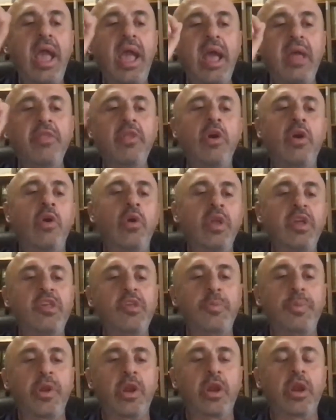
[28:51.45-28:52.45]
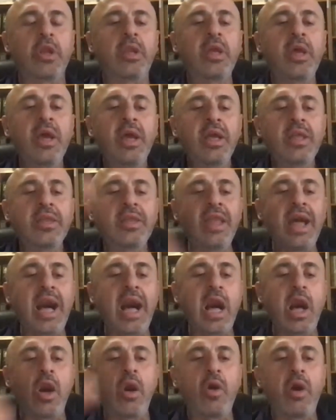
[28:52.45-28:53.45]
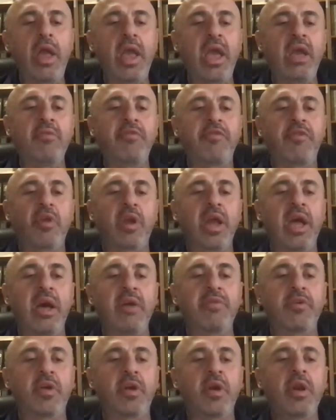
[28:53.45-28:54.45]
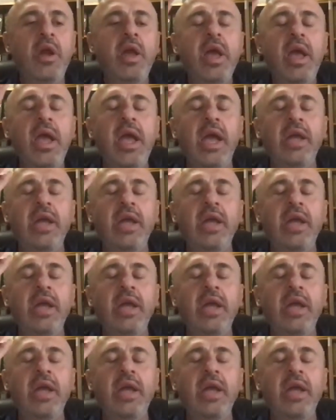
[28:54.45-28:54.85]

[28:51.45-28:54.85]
and the Holy Spirit, now and forever,